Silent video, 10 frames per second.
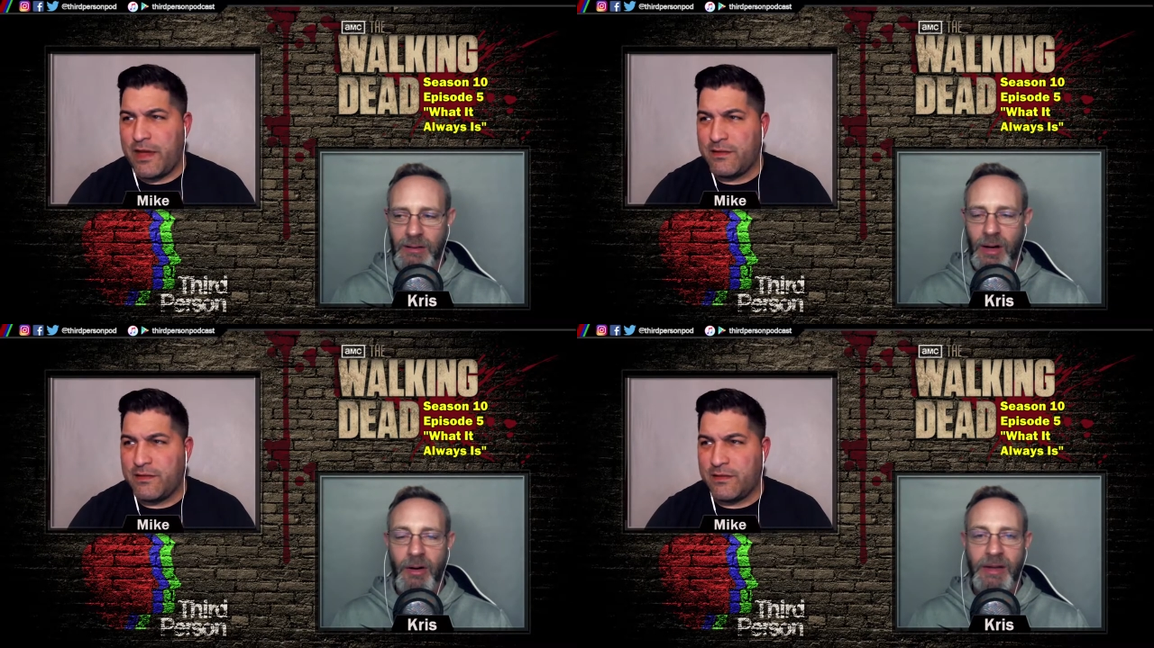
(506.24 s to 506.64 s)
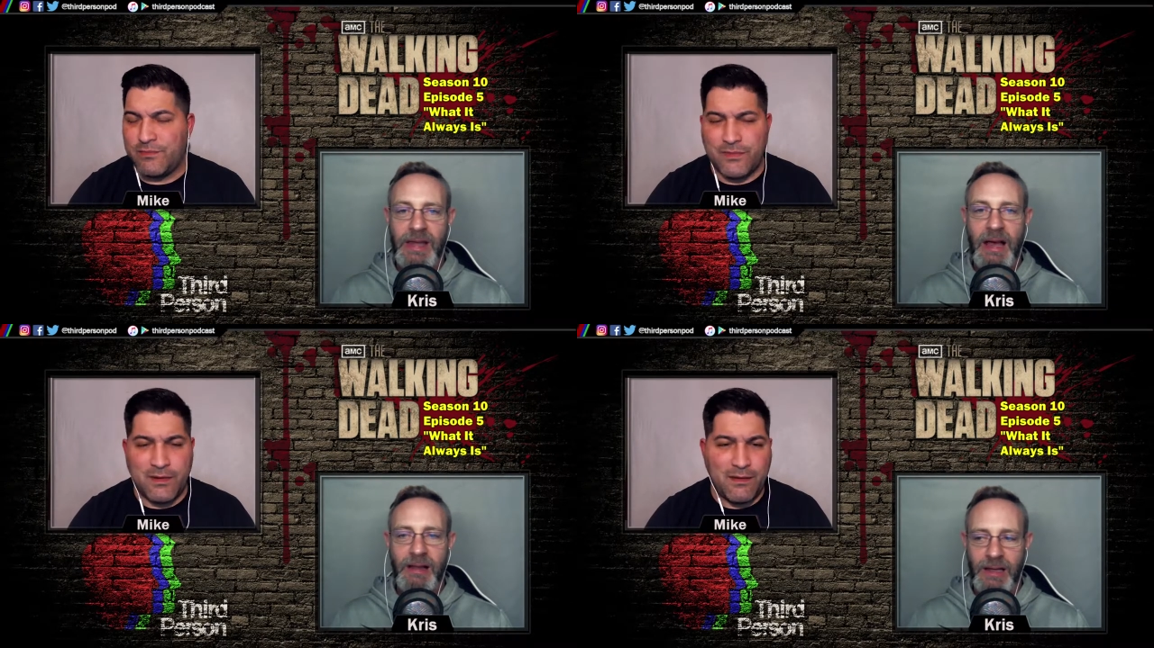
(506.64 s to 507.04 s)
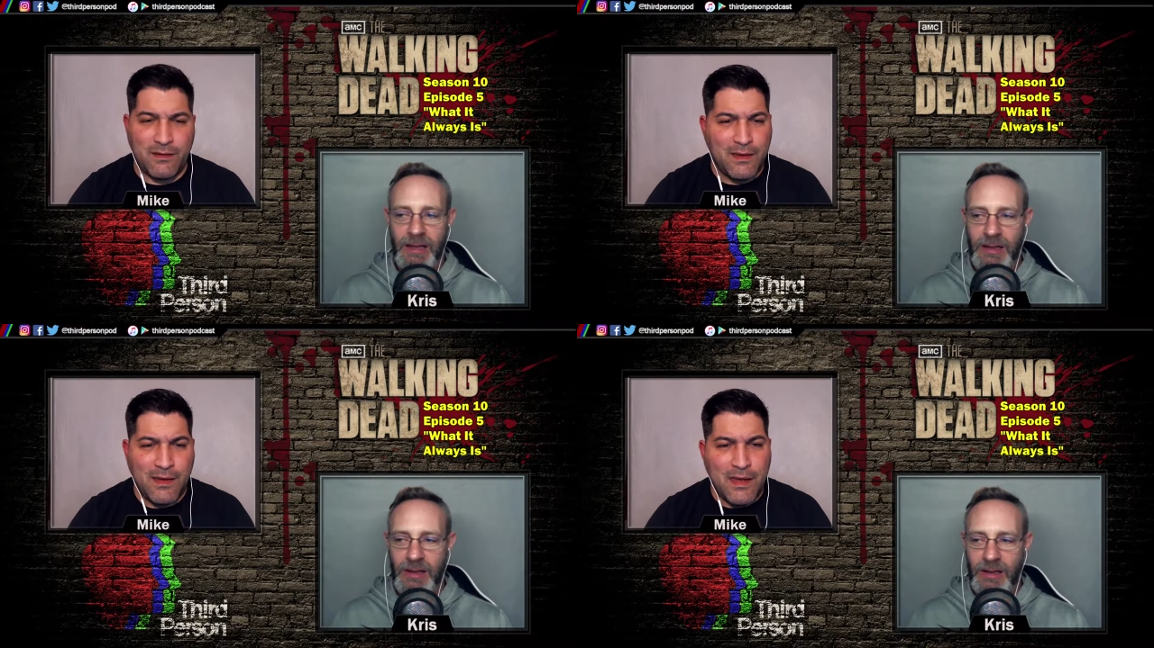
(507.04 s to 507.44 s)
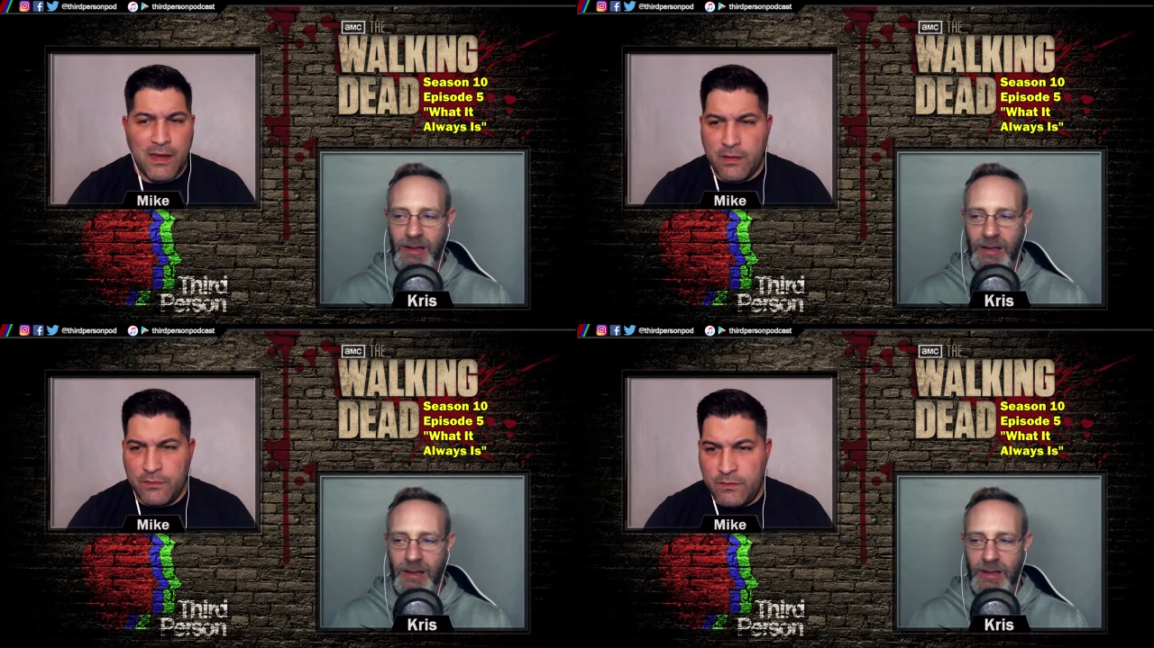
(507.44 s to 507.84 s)
Speaker 1: to Her and Kelly.
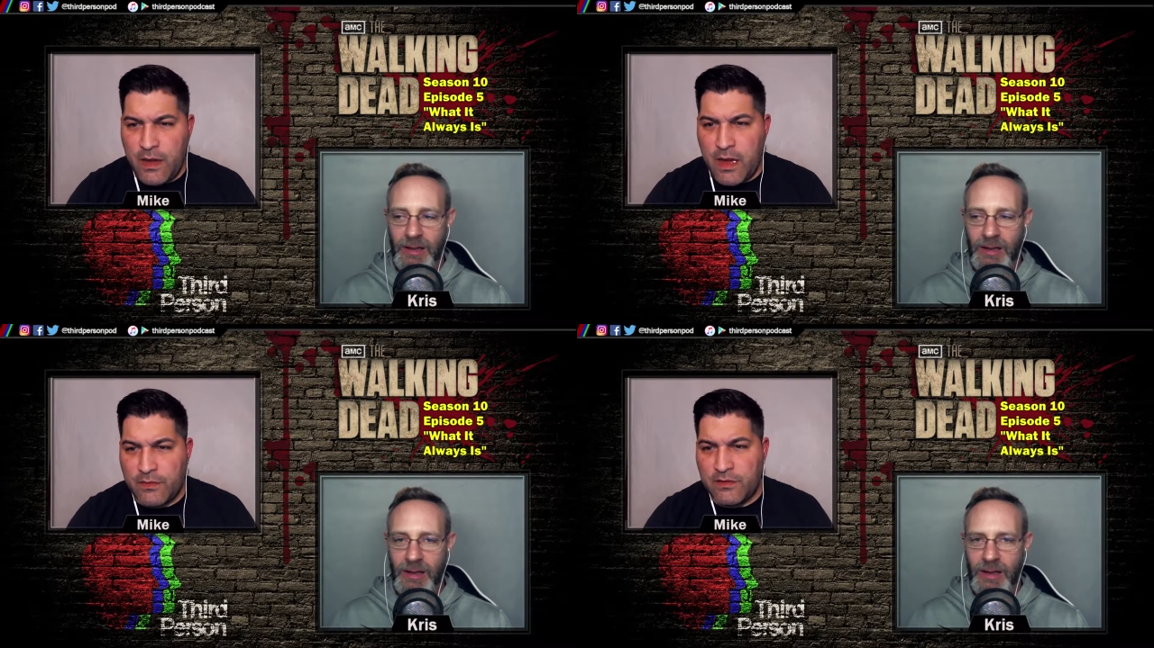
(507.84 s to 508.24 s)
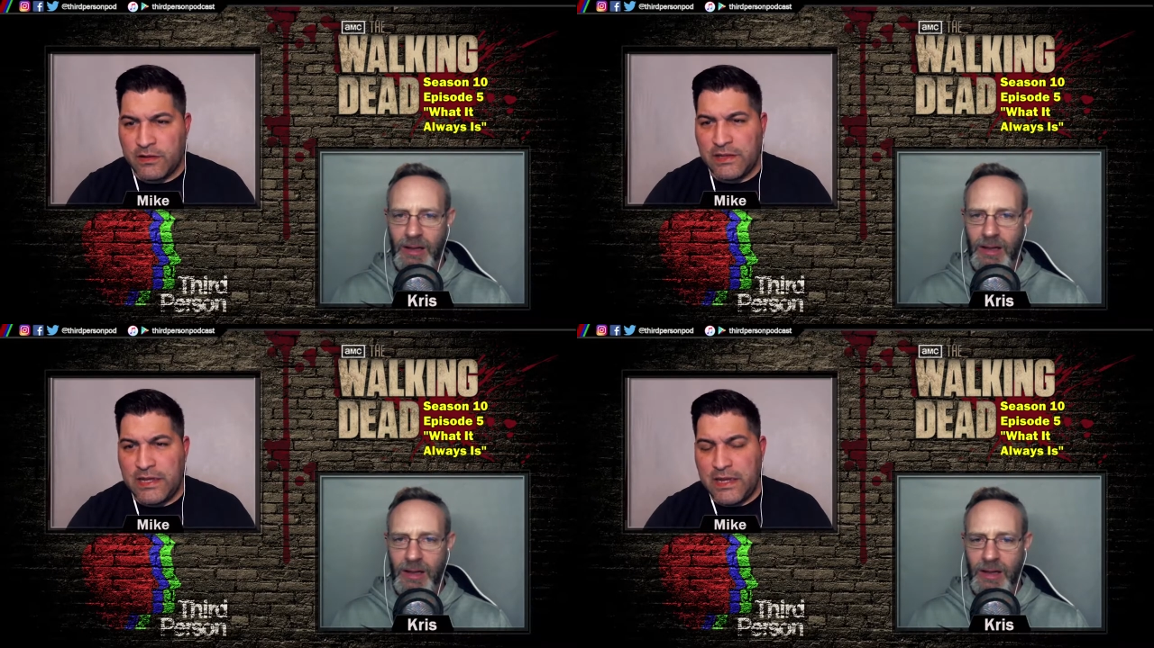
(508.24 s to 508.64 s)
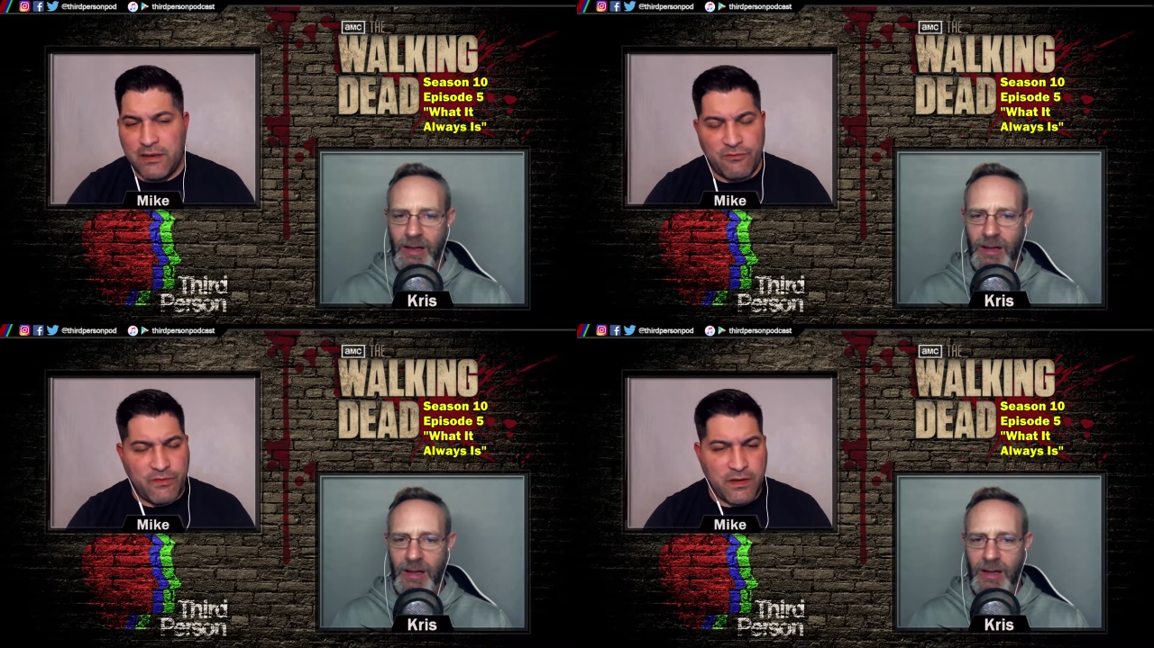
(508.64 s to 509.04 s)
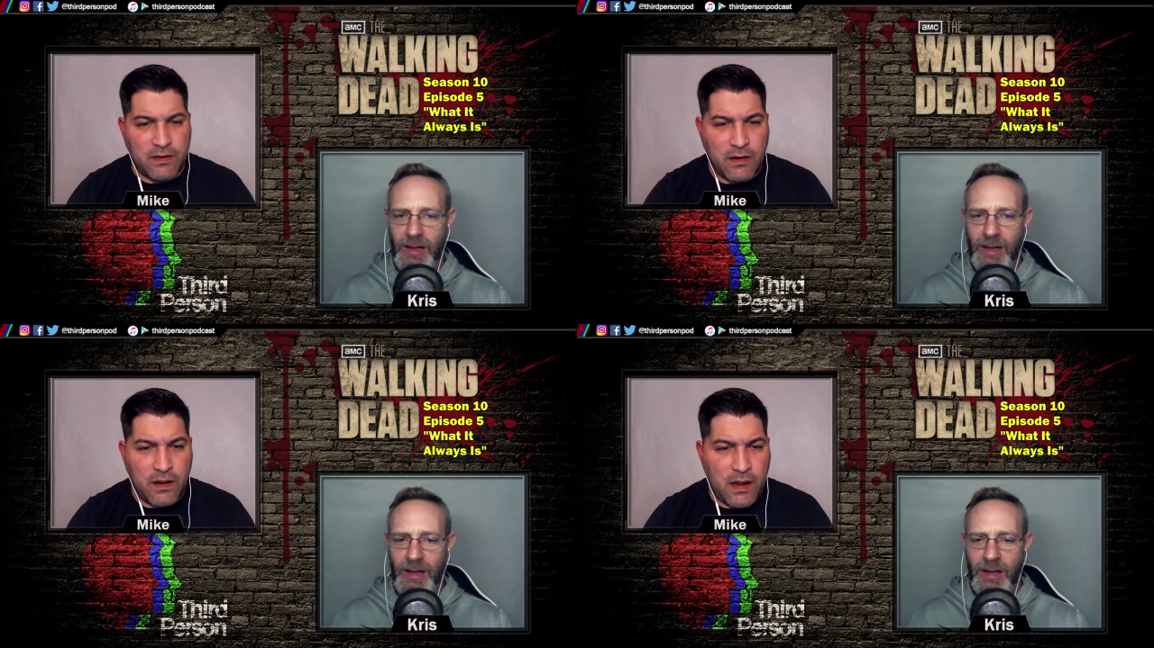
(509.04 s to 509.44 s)
Yeah, to leave and
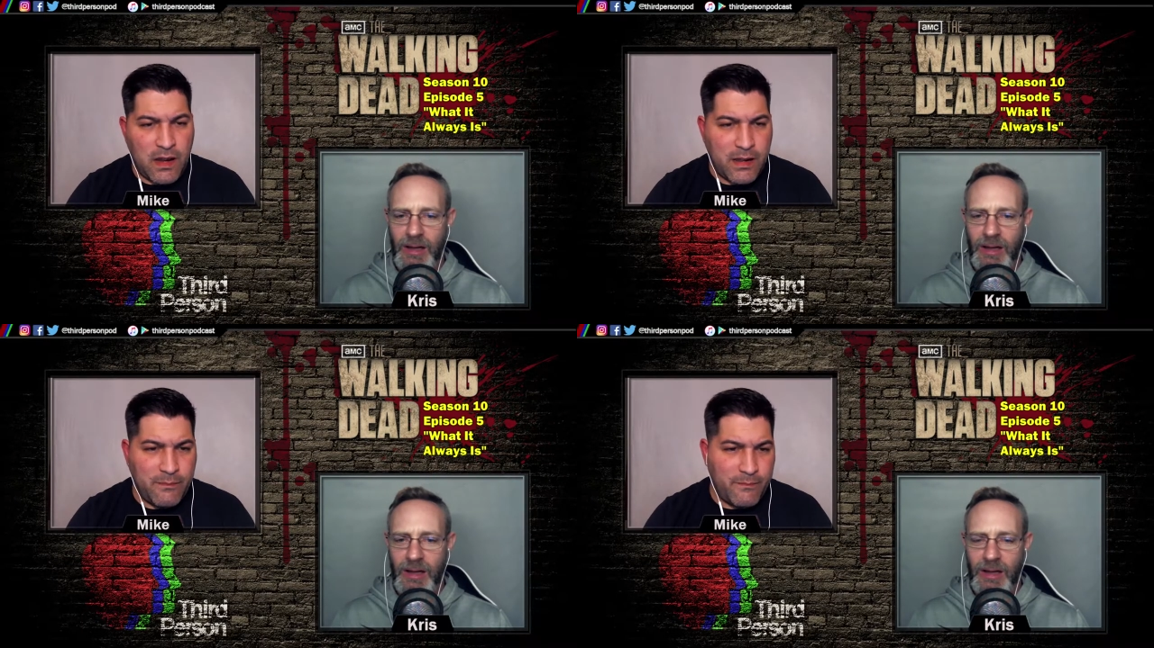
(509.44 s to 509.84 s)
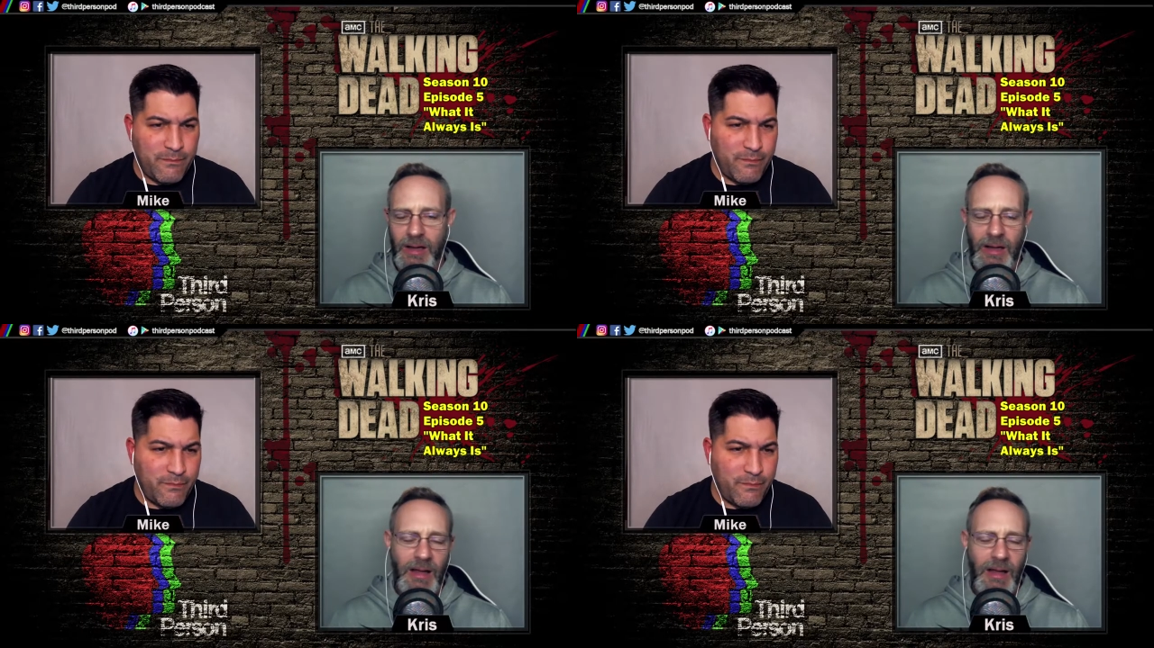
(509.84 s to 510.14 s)
um